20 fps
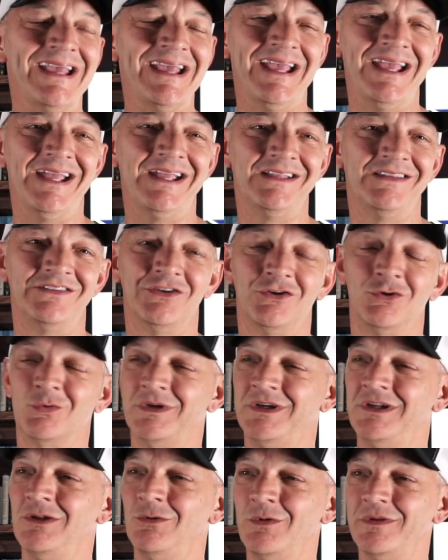And so we're
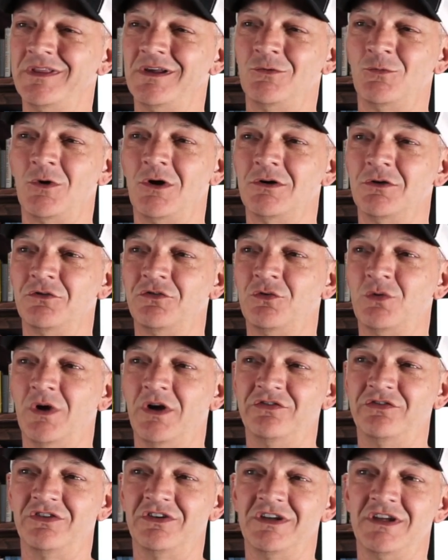dealing with Eduardo's
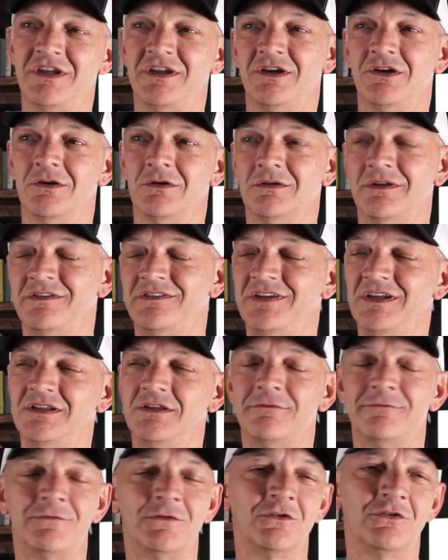question here. Let's take the
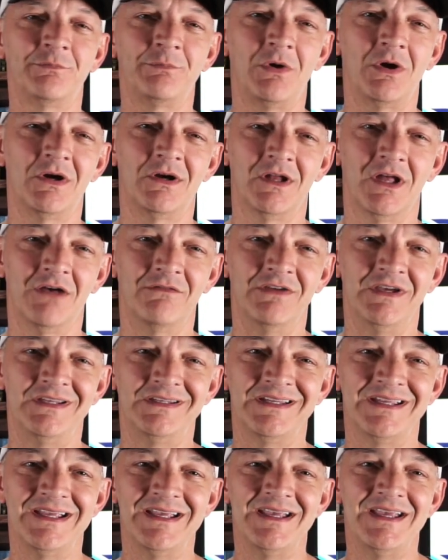first part of
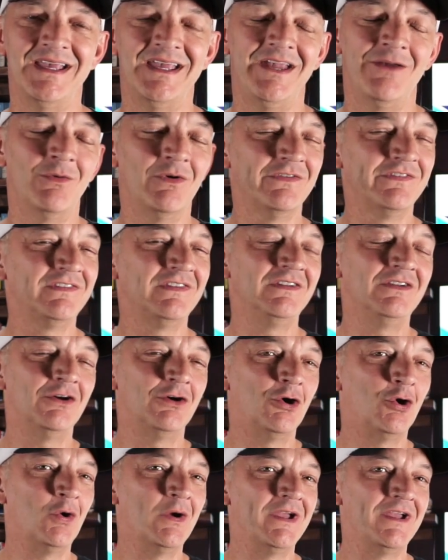it. He wants to
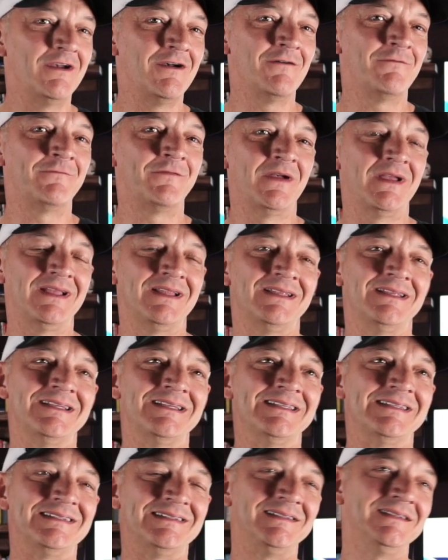know if,
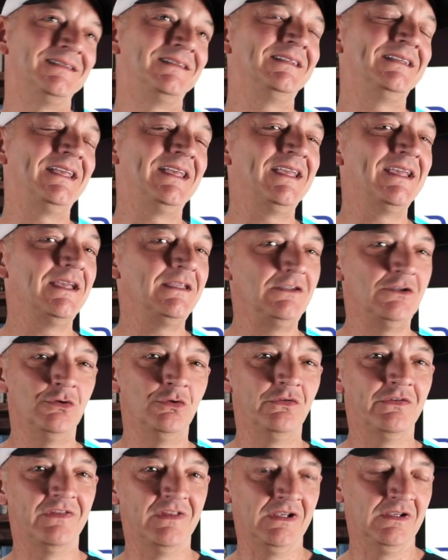since he can't
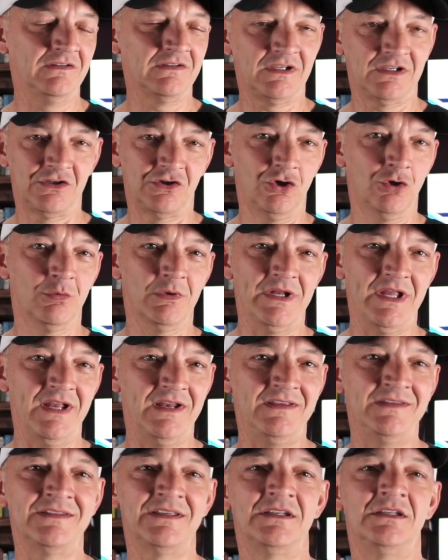use things like
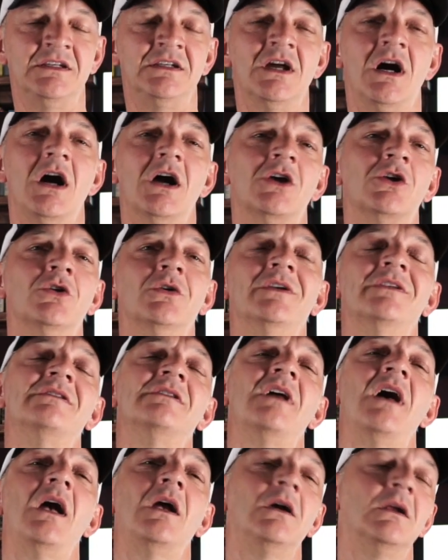Kubernetes and Docker, is
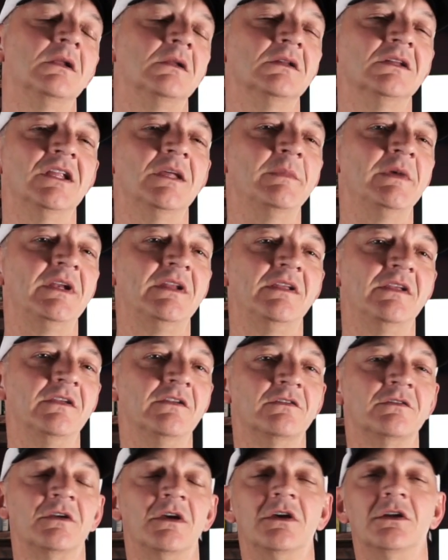that gonna limit
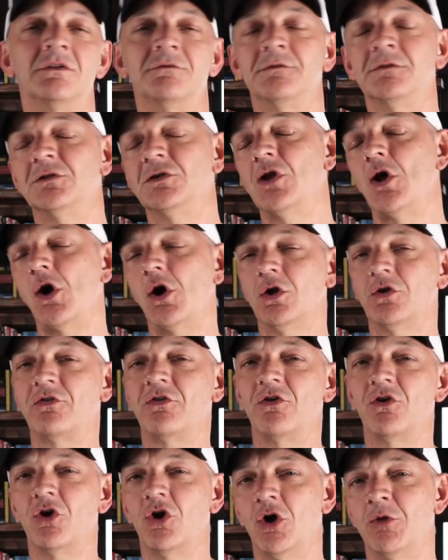his
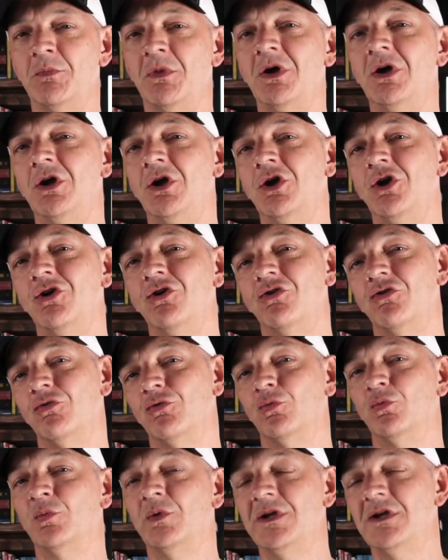long-term
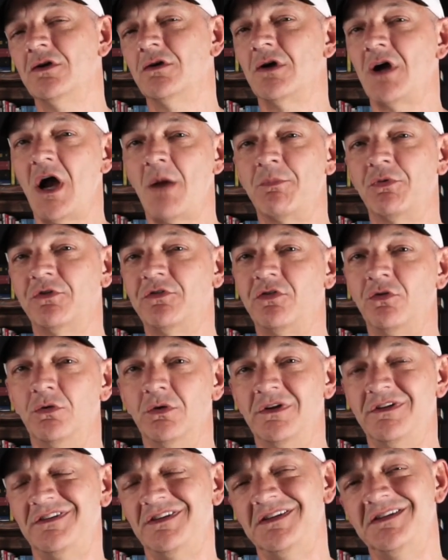career
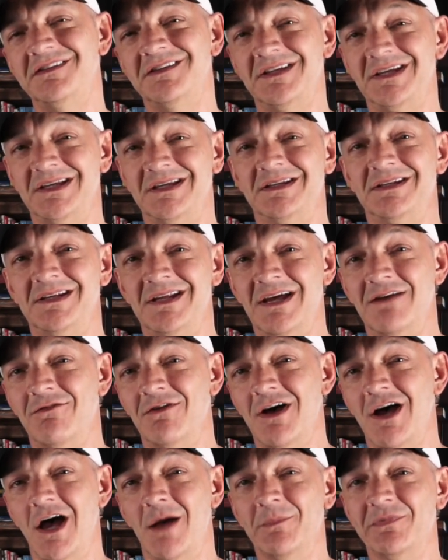opportunities in
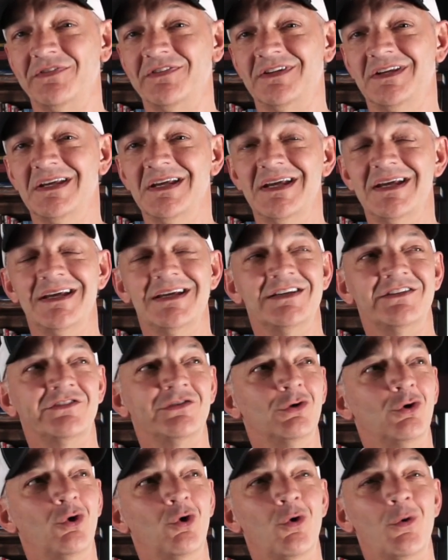DevOps?
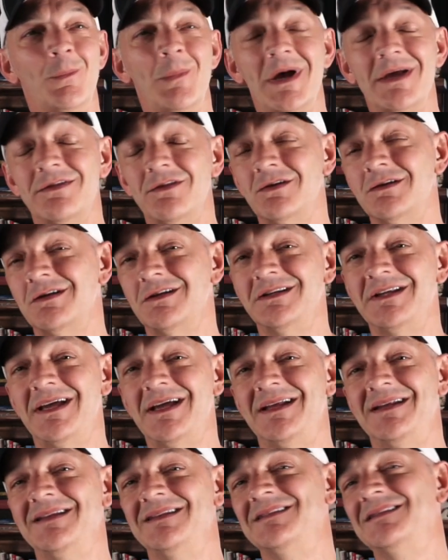So my thought on
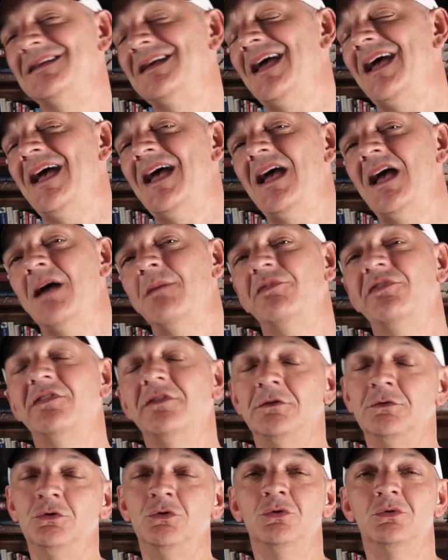that is
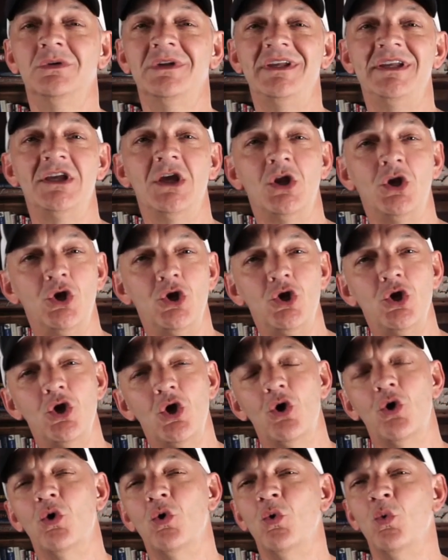absolutely
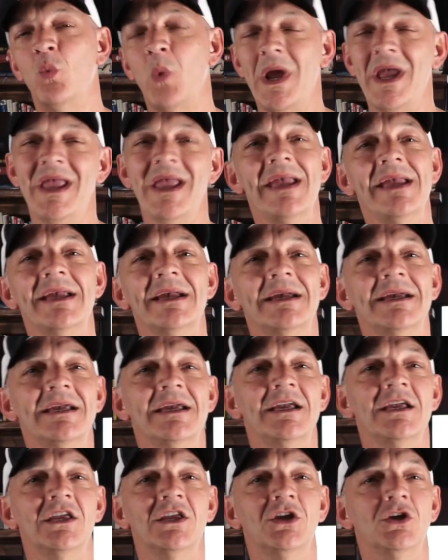no way.
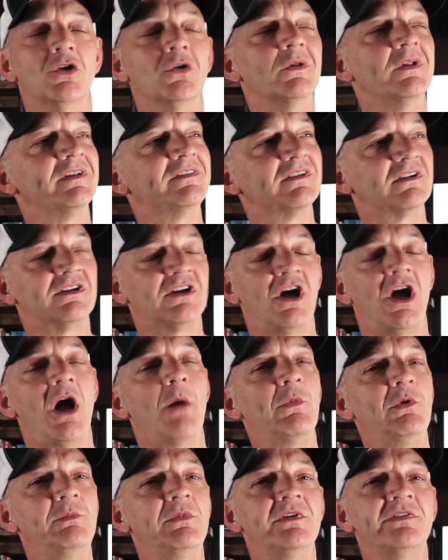You know, that's a
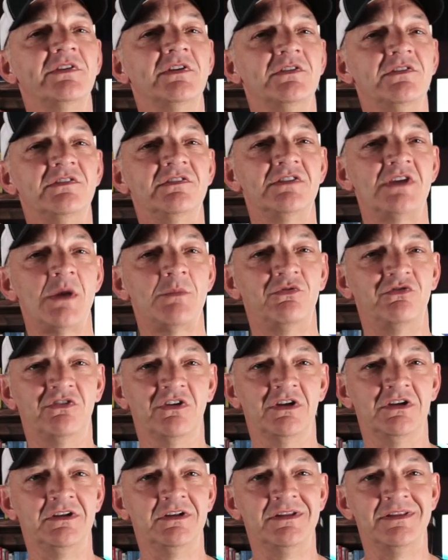common
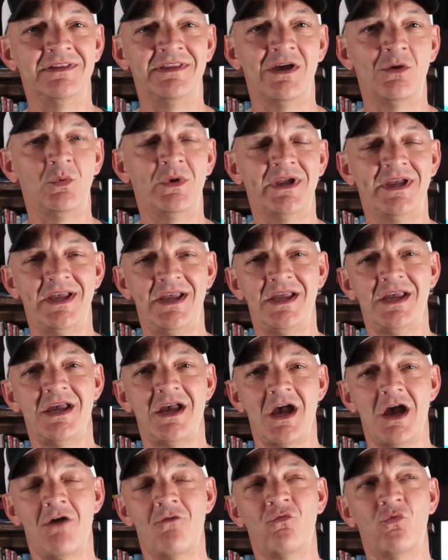misconception that we
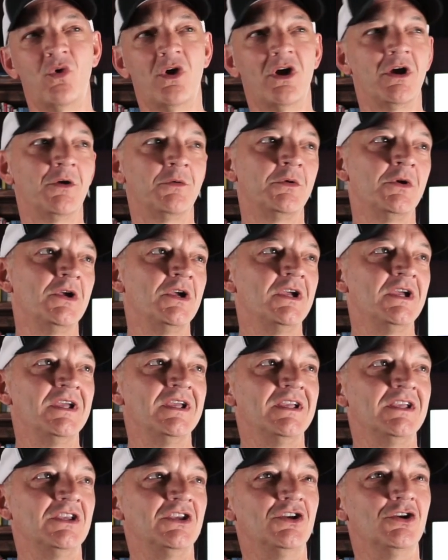have where,
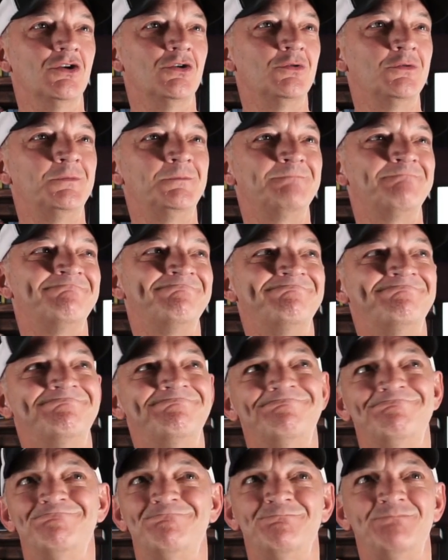you know,
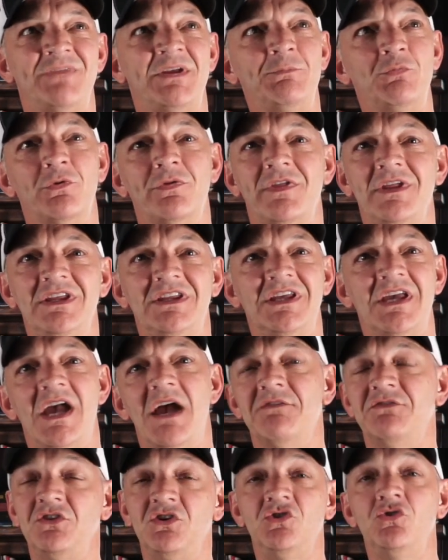people think you
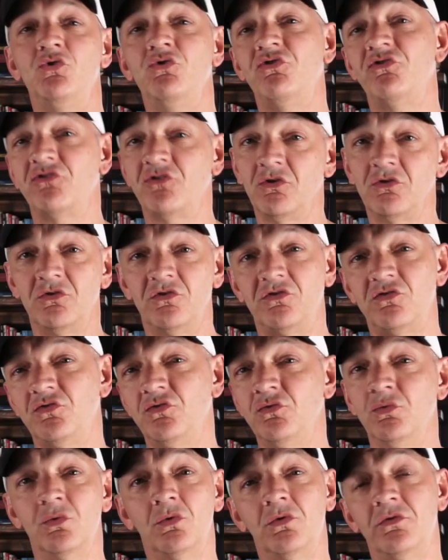have to use certain
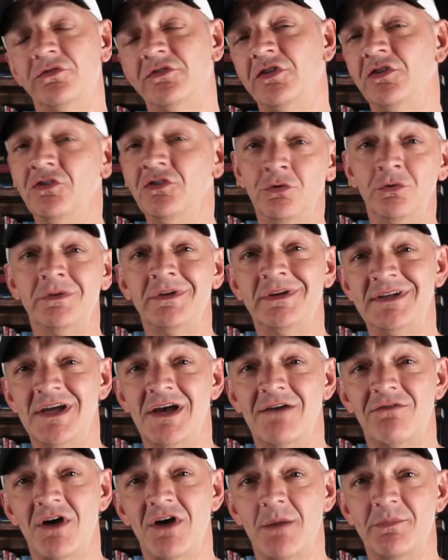tools to do the
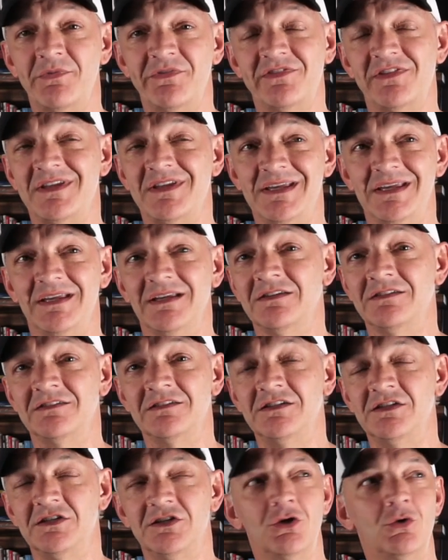DevOps
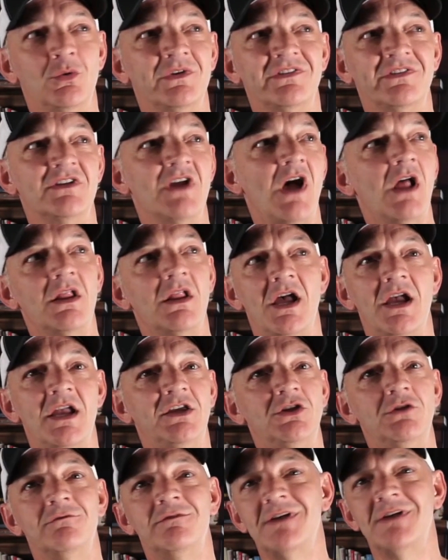things. You know, it's not
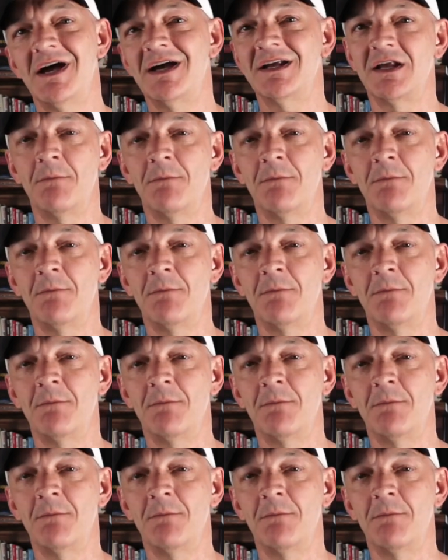like you've got a